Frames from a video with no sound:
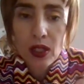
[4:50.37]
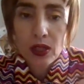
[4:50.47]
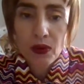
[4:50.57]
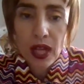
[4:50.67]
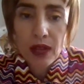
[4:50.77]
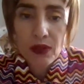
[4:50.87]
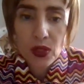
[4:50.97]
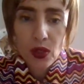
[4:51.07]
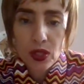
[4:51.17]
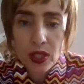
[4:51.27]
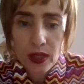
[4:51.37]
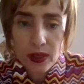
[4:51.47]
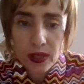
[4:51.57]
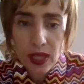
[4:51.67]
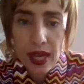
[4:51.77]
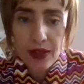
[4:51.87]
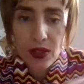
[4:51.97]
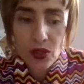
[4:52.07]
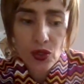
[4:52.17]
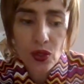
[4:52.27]
12 zodiac sign, the
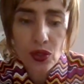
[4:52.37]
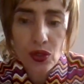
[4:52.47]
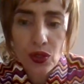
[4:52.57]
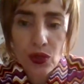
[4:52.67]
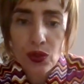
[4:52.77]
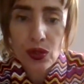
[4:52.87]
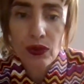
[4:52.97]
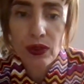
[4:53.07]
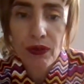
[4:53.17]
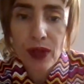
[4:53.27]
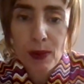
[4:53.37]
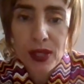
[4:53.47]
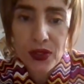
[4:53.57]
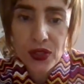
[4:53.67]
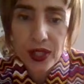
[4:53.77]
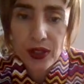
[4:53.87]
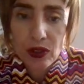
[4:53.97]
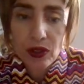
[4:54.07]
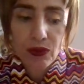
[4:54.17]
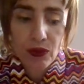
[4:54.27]
short news of the family
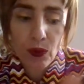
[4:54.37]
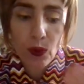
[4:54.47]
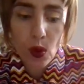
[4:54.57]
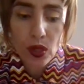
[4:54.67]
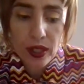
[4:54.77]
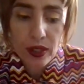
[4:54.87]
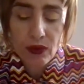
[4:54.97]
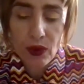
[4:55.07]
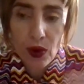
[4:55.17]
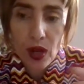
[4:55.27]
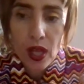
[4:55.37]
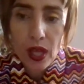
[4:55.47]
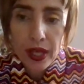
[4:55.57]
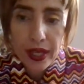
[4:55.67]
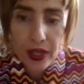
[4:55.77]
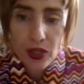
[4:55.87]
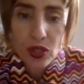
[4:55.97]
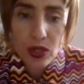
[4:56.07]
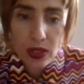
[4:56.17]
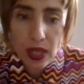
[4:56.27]
secrets, warnings for
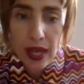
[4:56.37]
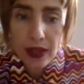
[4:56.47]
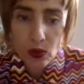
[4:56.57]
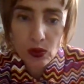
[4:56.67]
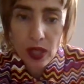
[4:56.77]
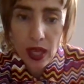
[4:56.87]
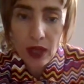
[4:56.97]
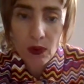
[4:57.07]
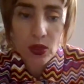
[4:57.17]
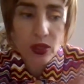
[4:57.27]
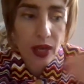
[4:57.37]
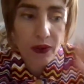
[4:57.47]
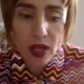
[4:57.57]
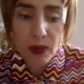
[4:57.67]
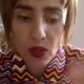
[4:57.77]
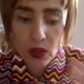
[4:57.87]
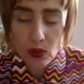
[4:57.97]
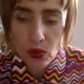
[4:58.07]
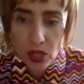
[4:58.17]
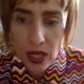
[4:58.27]
each sign today, whatever I'm going
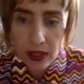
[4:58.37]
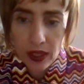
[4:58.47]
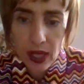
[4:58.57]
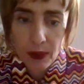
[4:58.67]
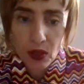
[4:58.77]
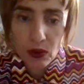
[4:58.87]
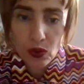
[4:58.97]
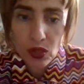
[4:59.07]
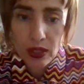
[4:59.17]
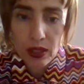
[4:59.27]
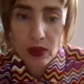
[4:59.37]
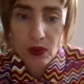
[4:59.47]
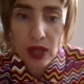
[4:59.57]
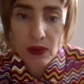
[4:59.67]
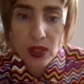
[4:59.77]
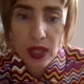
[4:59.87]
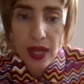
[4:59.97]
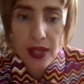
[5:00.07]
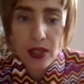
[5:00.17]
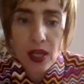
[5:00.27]
to channel. I'm going to channel the 12
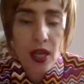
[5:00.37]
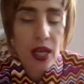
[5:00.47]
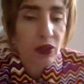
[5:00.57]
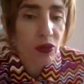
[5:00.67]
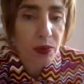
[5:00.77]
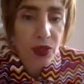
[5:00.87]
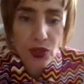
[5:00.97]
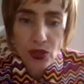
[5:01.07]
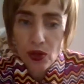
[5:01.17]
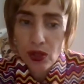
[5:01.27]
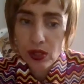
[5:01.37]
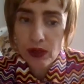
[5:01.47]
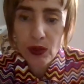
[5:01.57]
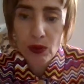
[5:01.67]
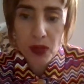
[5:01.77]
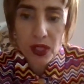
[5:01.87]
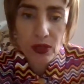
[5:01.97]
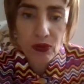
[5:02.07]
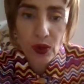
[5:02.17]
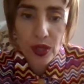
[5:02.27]
signs. It will be a short few
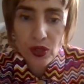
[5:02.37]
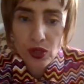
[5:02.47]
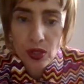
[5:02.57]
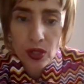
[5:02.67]
minutes for each